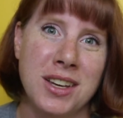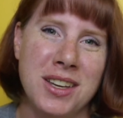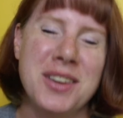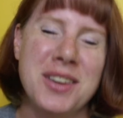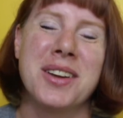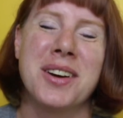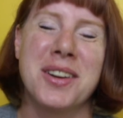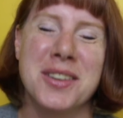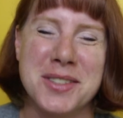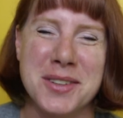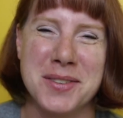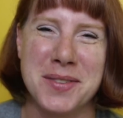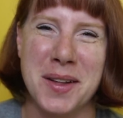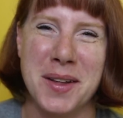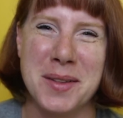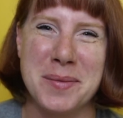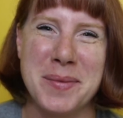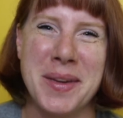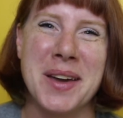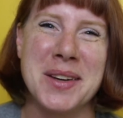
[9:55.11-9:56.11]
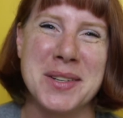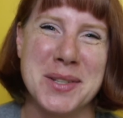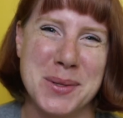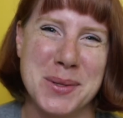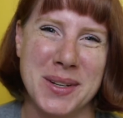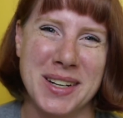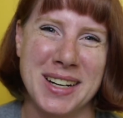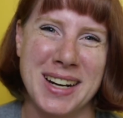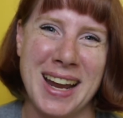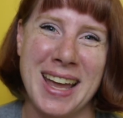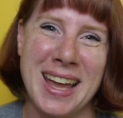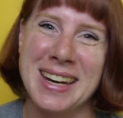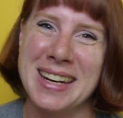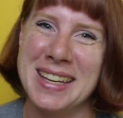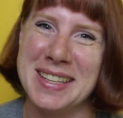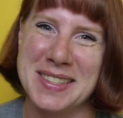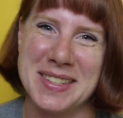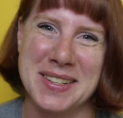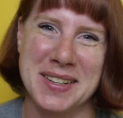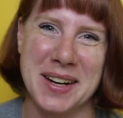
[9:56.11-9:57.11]
You can also follow me on Twitter and
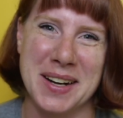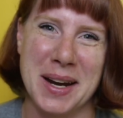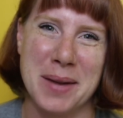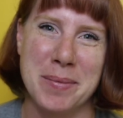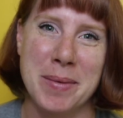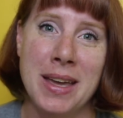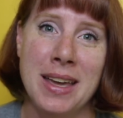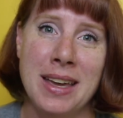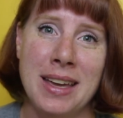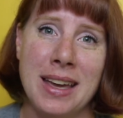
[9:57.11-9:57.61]
Instagram.